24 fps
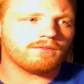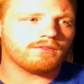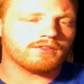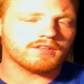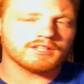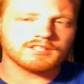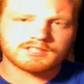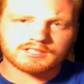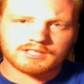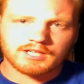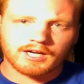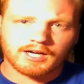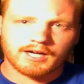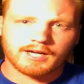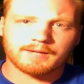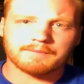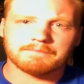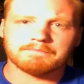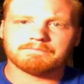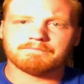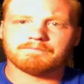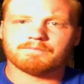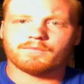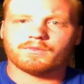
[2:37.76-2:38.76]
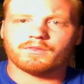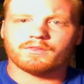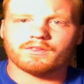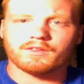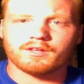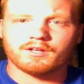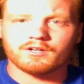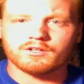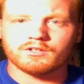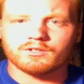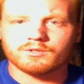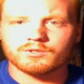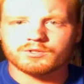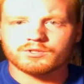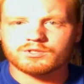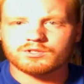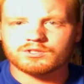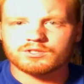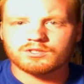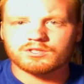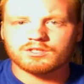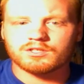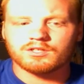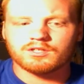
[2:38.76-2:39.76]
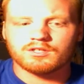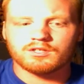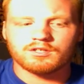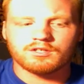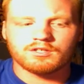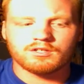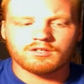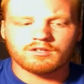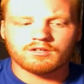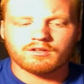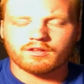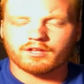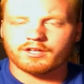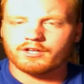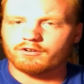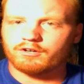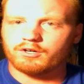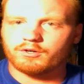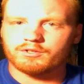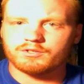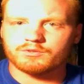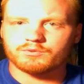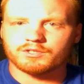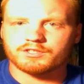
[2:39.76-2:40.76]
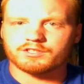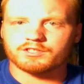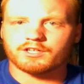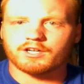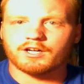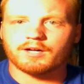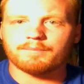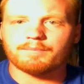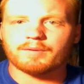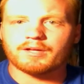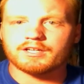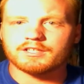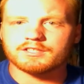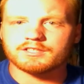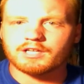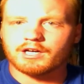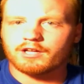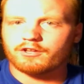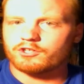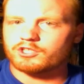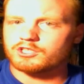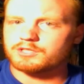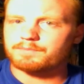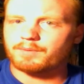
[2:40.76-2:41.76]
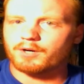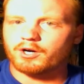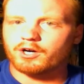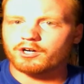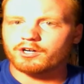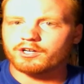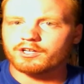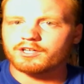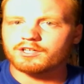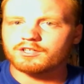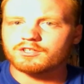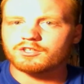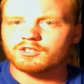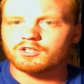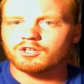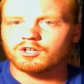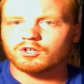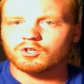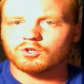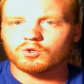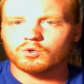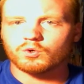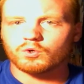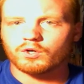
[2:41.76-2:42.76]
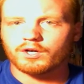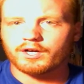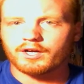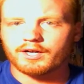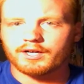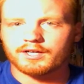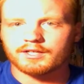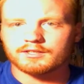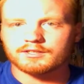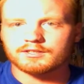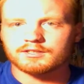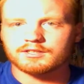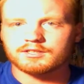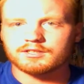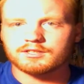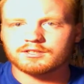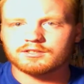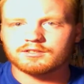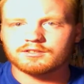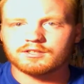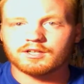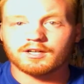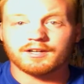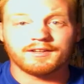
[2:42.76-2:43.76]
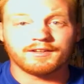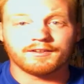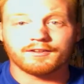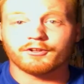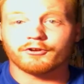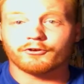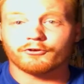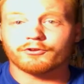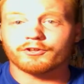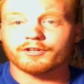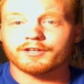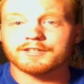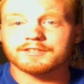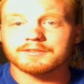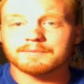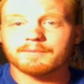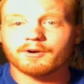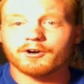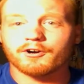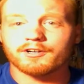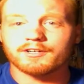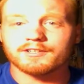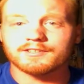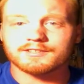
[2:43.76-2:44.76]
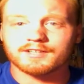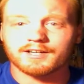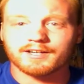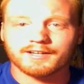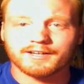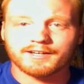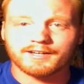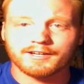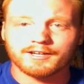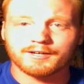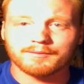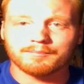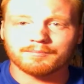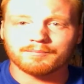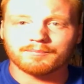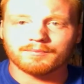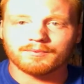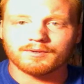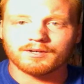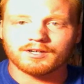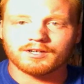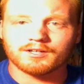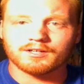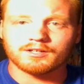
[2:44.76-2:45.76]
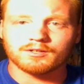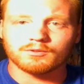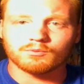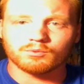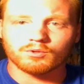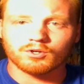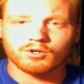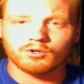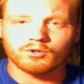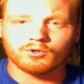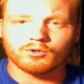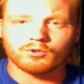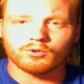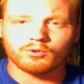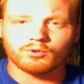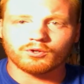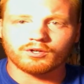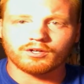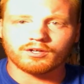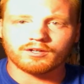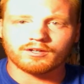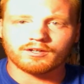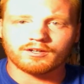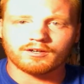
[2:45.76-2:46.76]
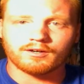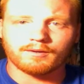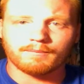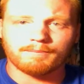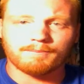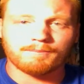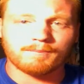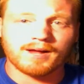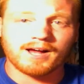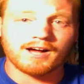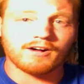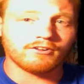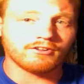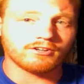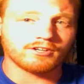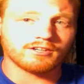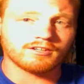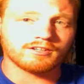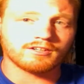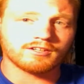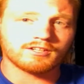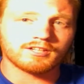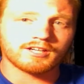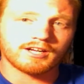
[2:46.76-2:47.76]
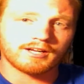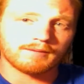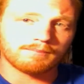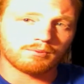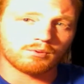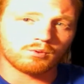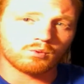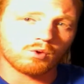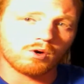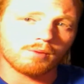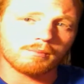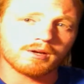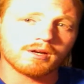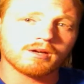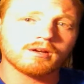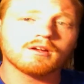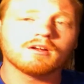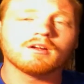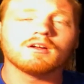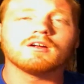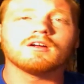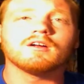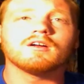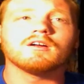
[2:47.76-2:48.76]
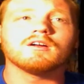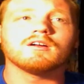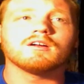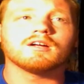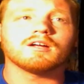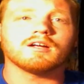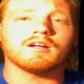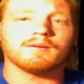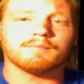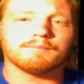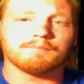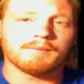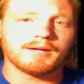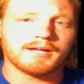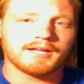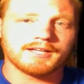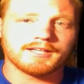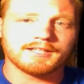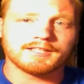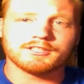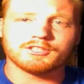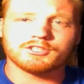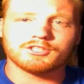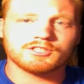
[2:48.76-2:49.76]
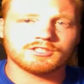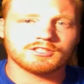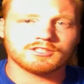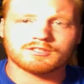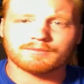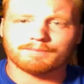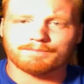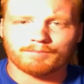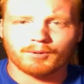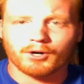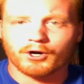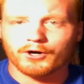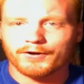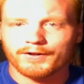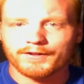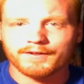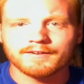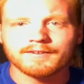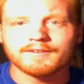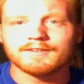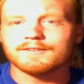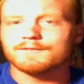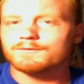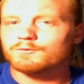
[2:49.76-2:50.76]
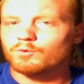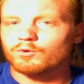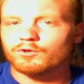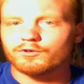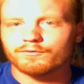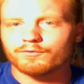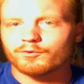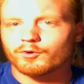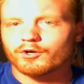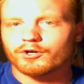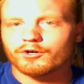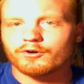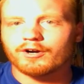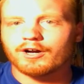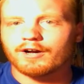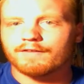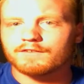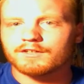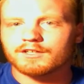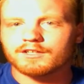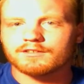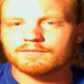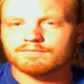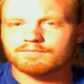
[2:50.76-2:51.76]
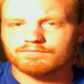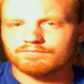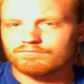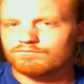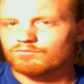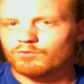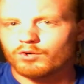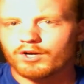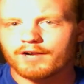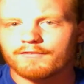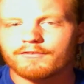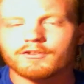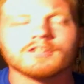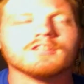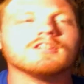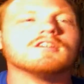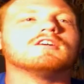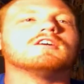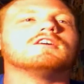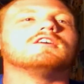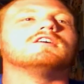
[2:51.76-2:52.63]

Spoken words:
This time, the hero has risen up, and he's gathered his party to go and, literally, he's a party. He's got him, a rogue, a paladin-type woman, a mage. It's a party. World of Warcraft. Whatever.